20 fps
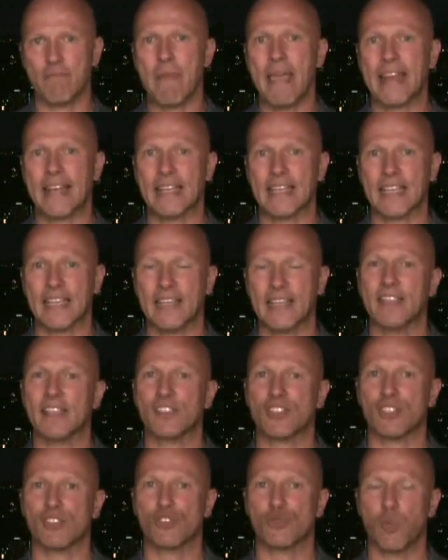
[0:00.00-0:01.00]
of meddling in
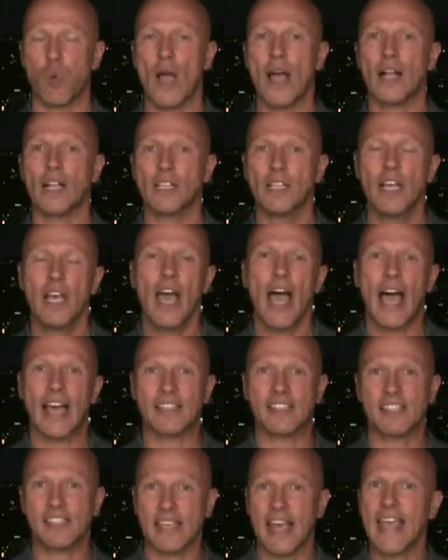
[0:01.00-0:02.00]
this as well,
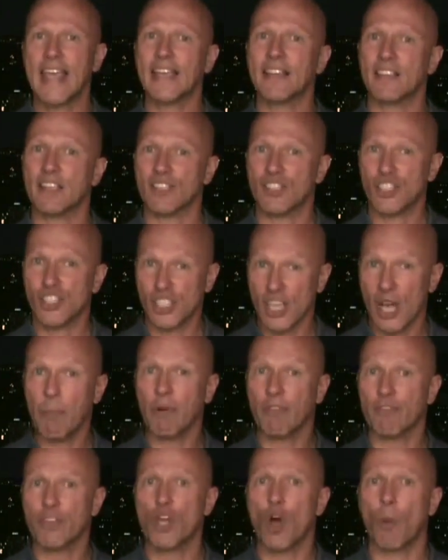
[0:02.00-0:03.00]
and saying that
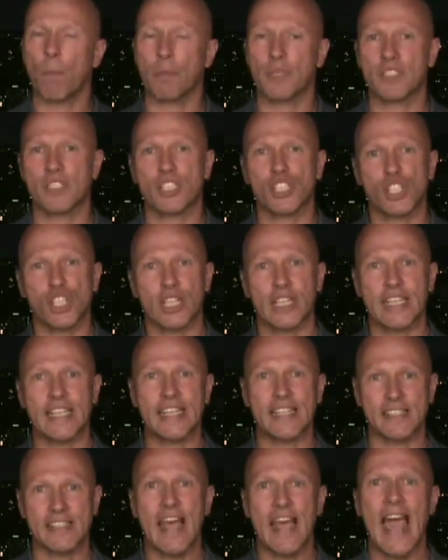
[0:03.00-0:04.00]
some of the opposition
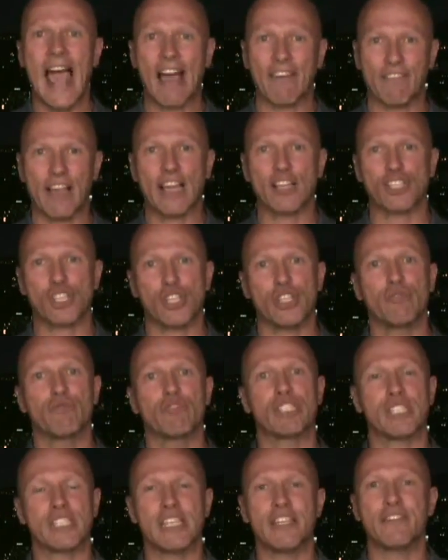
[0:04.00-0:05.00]
leaders have
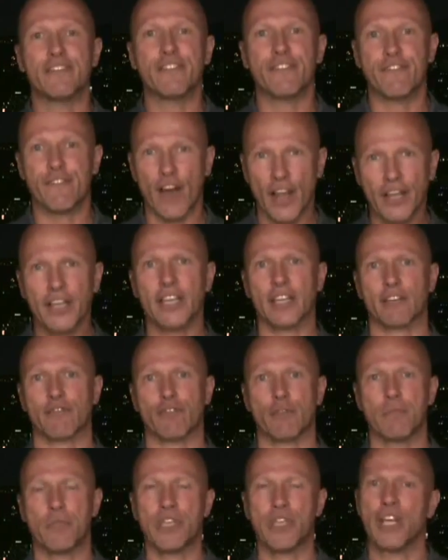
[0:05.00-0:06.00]
actually received
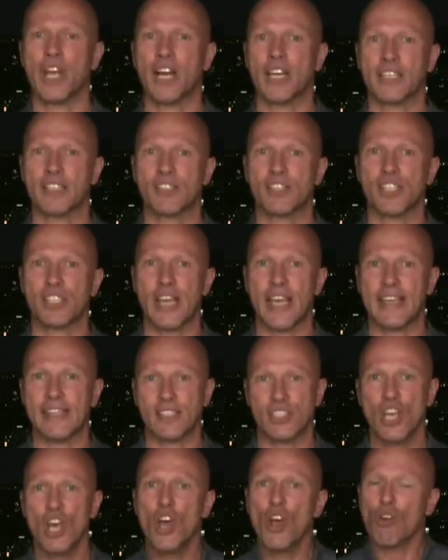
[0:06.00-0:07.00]
funding from the United
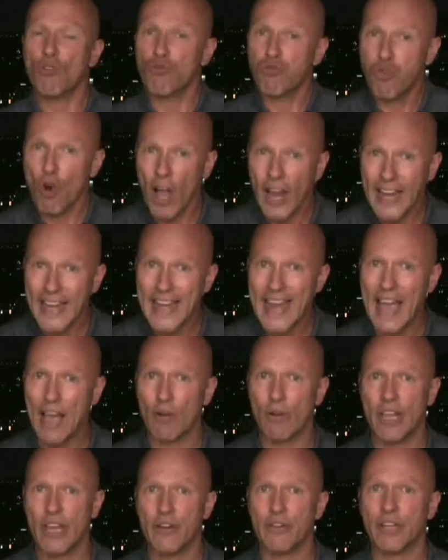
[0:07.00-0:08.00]
States. Right
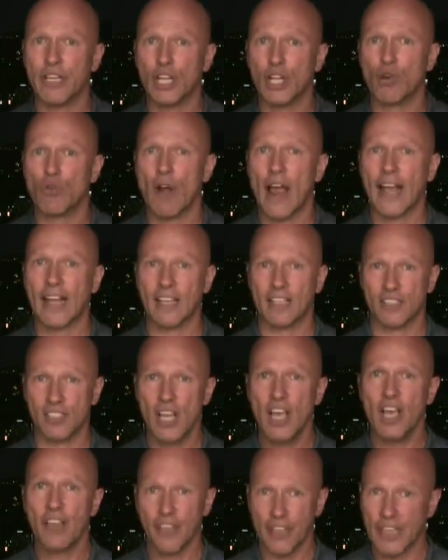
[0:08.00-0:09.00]
now here in
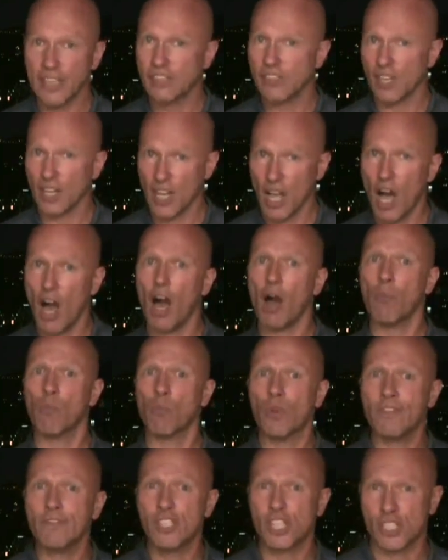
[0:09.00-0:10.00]
Caracas, things are
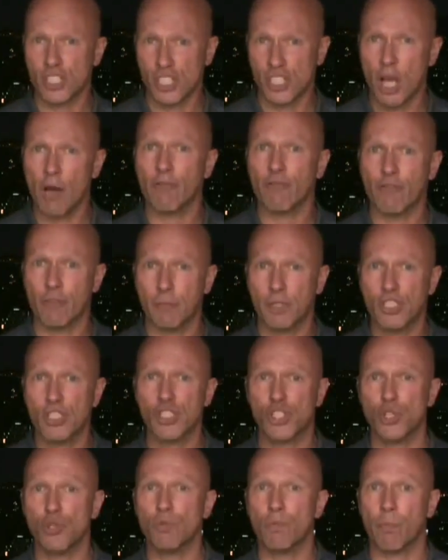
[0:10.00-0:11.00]
calm. We've just come from
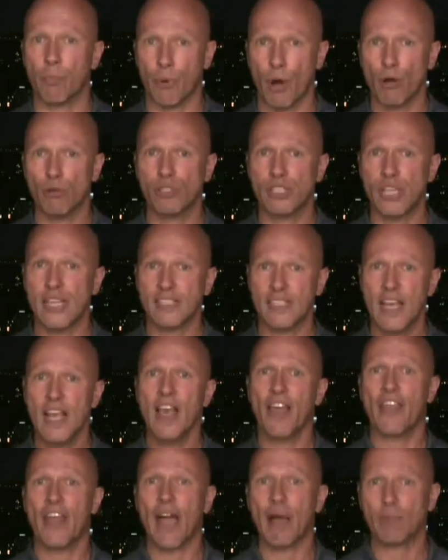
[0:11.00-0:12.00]
a student protest.
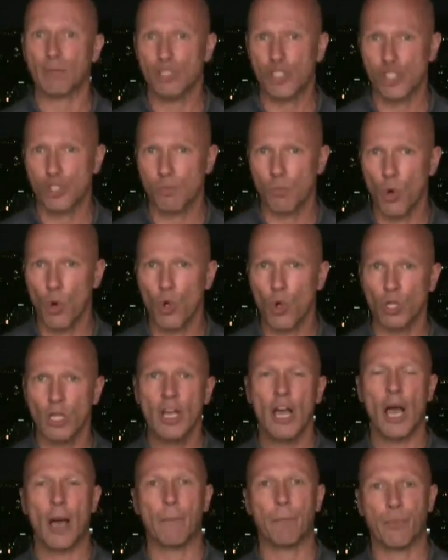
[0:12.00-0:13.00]
That was
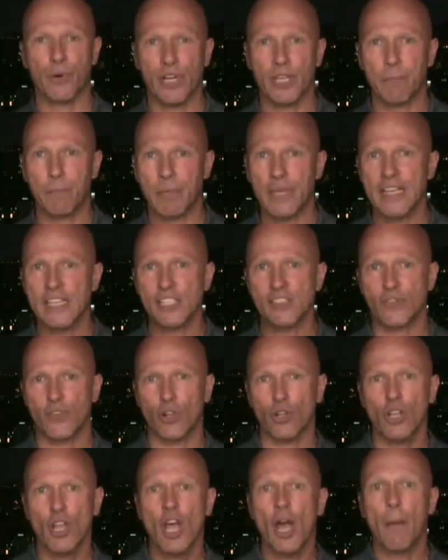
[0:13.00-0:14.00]
small and pretty
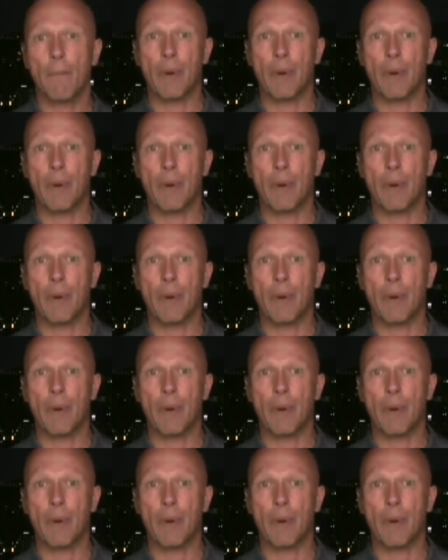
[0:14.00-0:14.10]
peaceful.